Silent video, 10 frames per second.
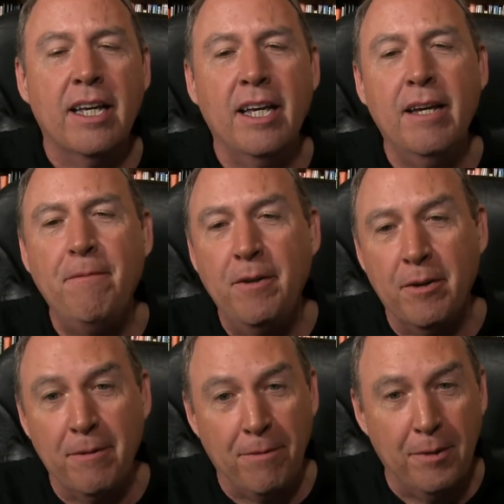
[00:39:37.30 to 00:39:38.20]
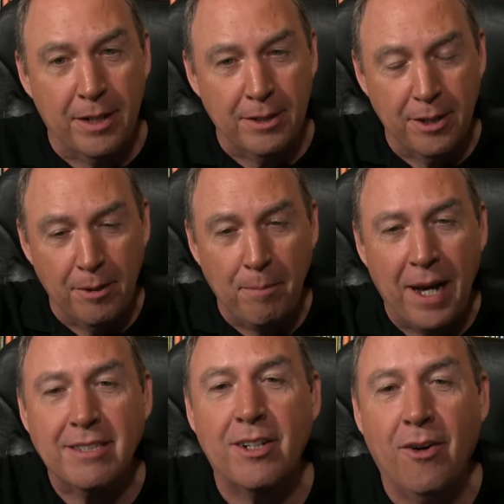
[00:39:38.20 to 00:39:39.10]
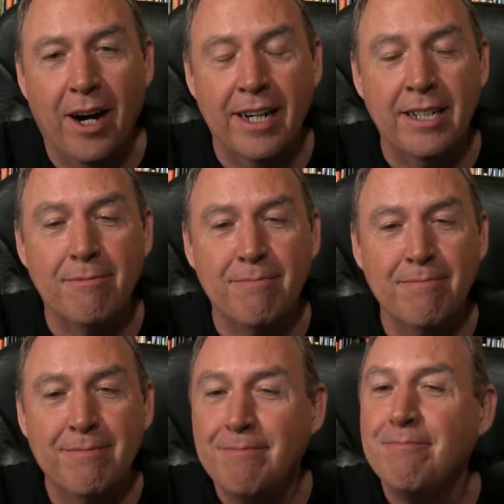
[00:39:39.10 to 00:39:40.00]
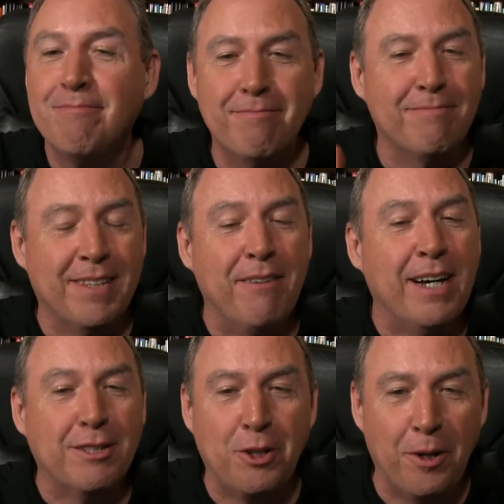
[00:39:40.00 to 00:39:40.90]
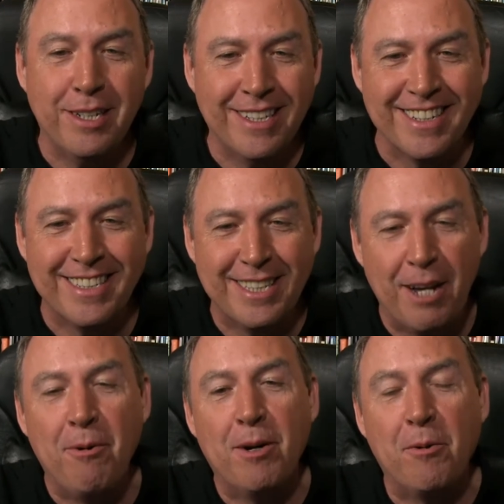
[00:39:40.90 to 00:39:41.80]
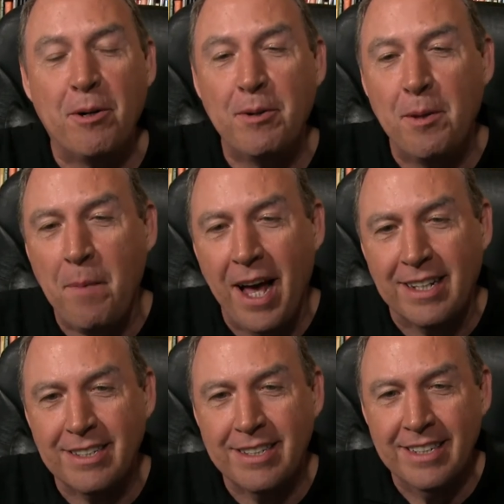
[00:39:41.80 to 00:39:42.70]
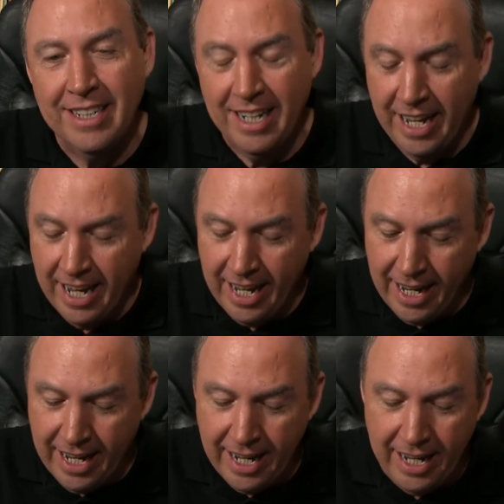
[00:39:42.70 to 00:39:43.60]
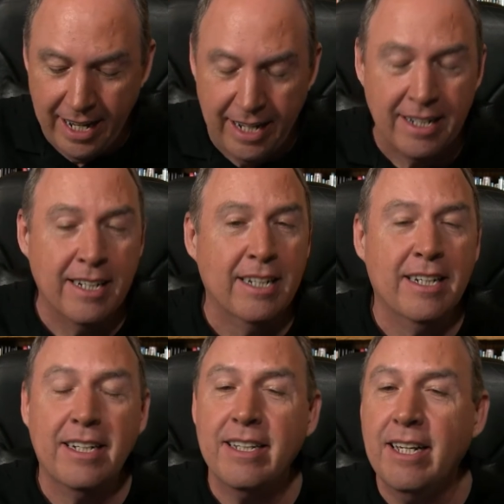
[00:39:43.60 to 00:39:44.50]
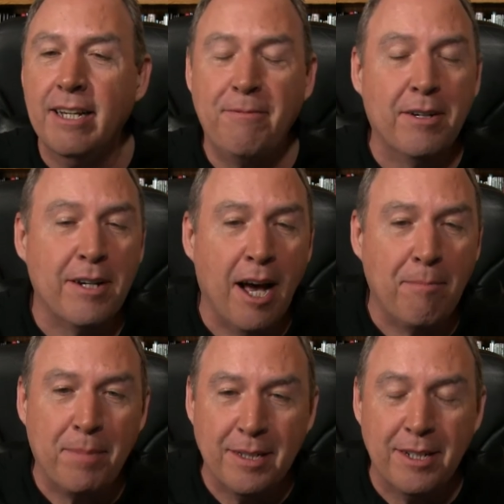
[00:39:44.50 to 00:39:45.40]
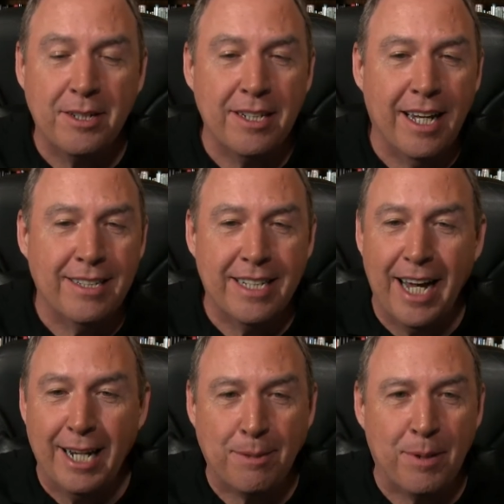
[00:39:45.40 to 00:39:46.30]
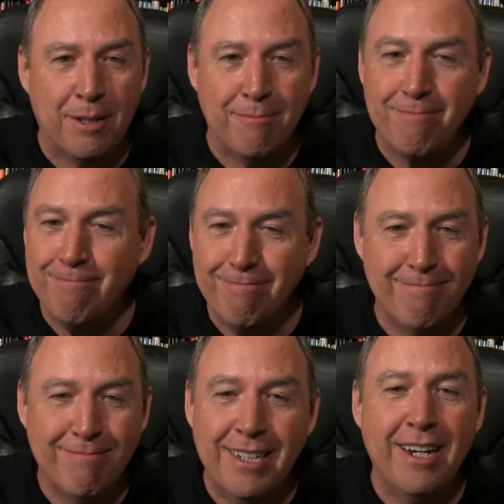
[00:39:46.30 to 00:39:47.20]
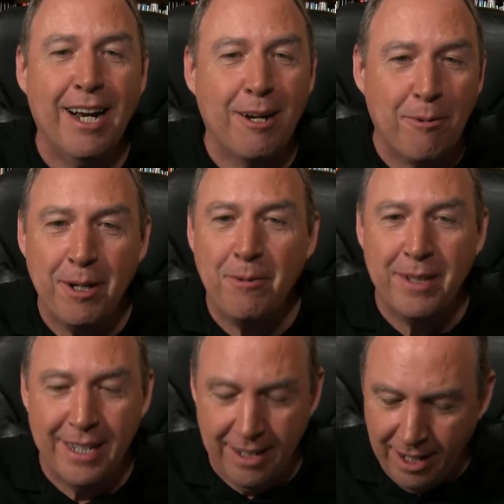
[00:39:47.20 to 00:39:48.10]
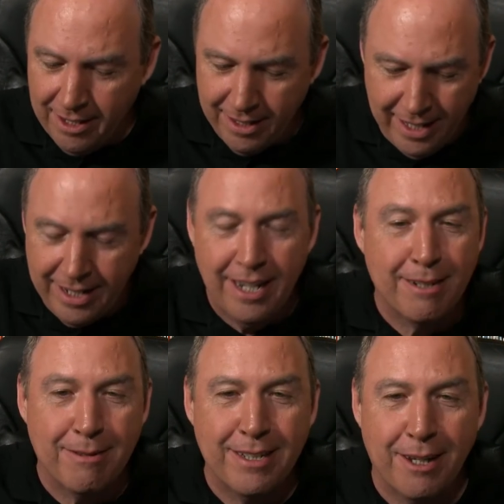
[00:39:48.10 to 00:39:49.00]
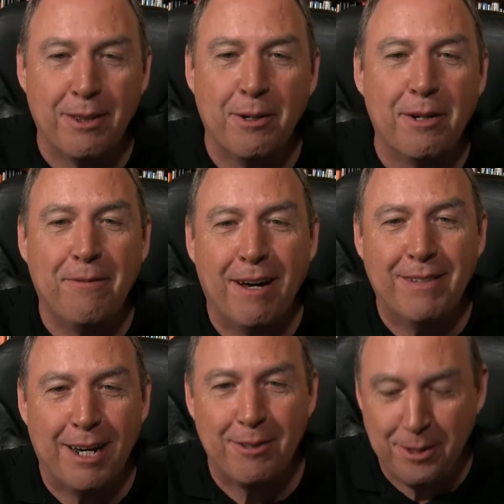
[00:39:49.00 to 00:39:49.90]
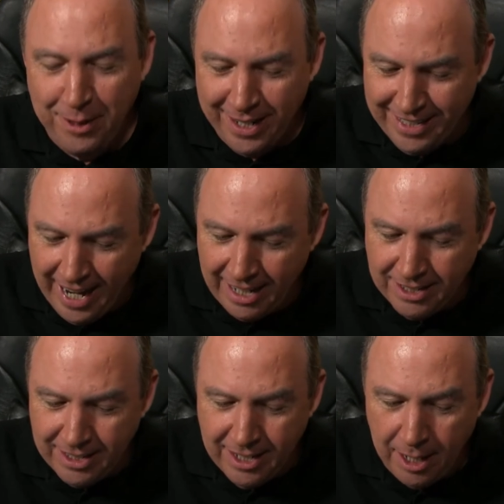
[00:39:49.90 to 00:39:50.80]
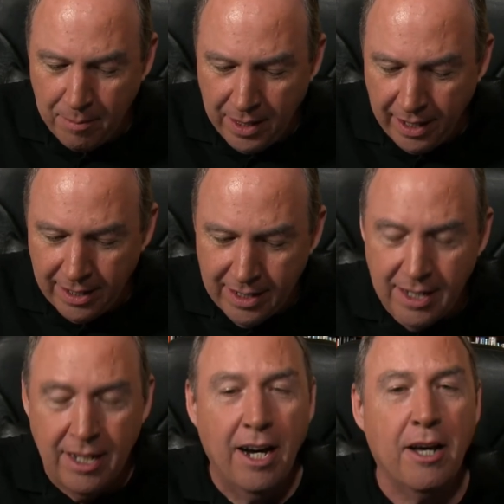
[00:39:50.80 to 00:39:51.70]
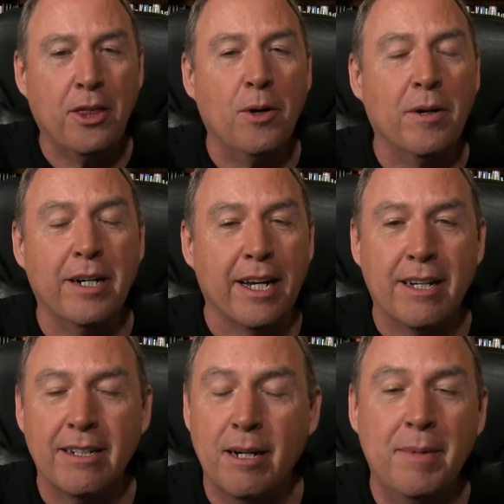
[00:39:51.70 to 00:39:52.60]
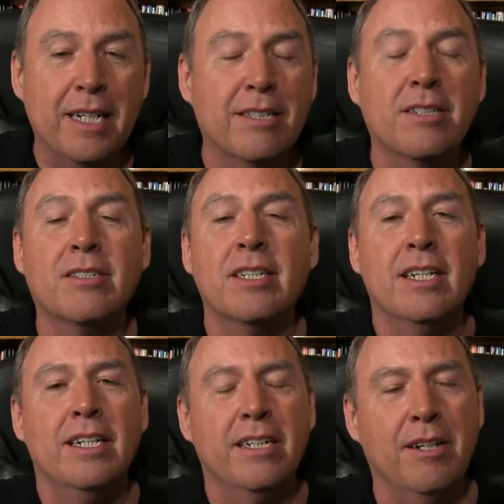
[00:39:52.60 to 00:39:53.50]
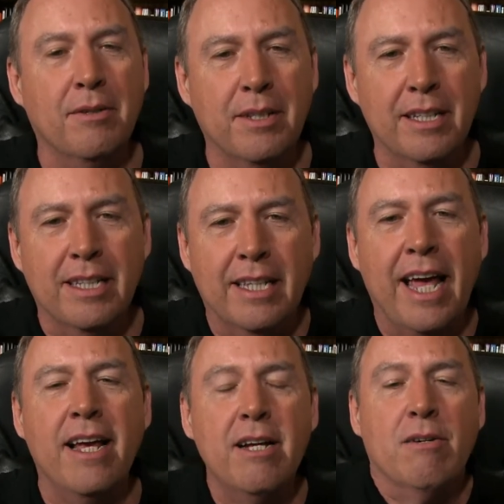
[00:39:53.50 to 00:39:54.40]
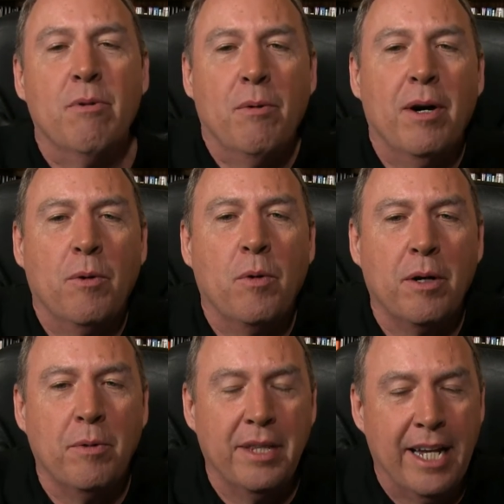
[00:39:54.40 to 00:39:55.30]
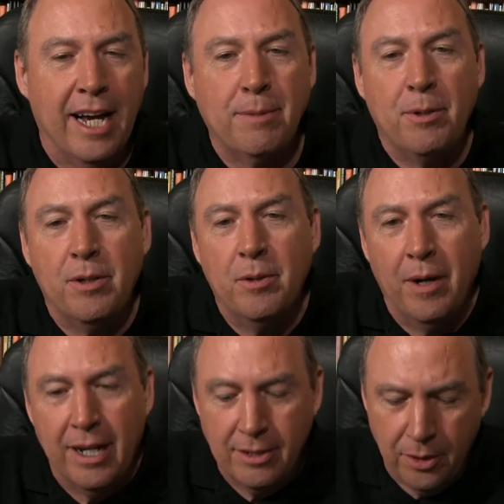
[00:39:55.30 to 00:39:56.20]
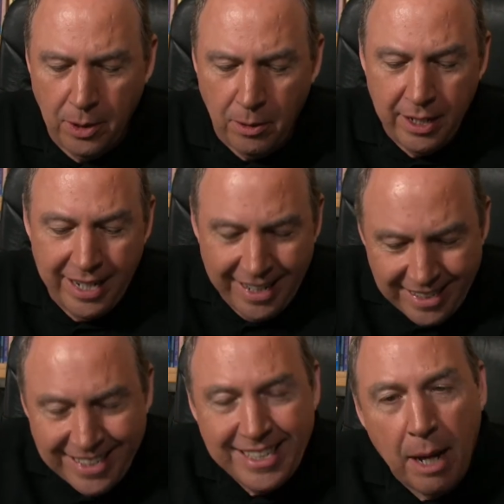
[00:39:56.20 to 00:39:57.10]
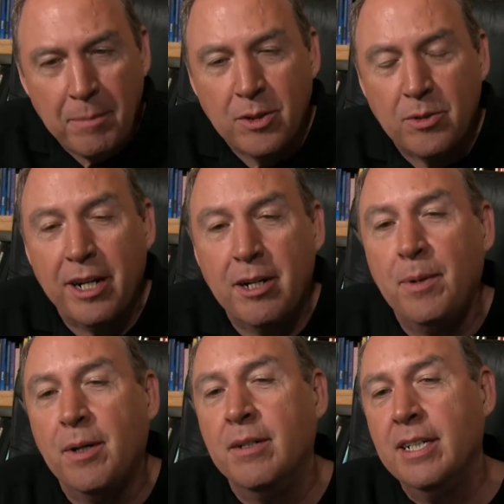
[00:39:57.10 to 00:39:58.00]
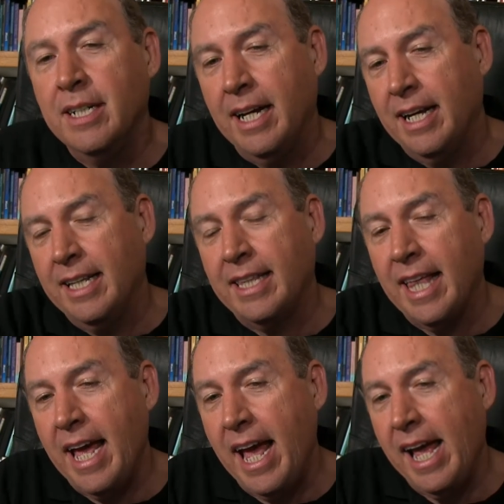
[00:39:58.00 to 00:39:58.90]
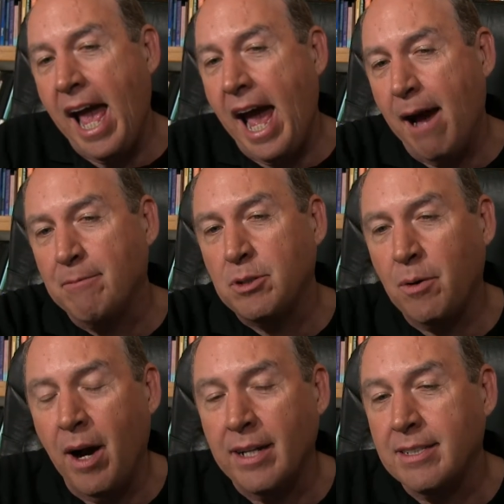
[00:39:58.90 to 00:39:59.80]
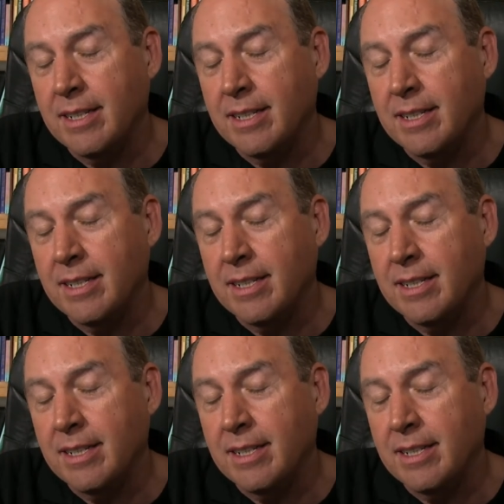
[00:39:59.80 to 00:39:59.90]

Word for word: If you're a fluent, you're a best client, they've got choices. They want to work with the best. And if you're not positioned as the expert, they're not going to work with you other than a you know $35 transaction type thing. Authority. I mean, it's just you know they we want to work with the expert who has authority and it's demonstrable and that they have trust.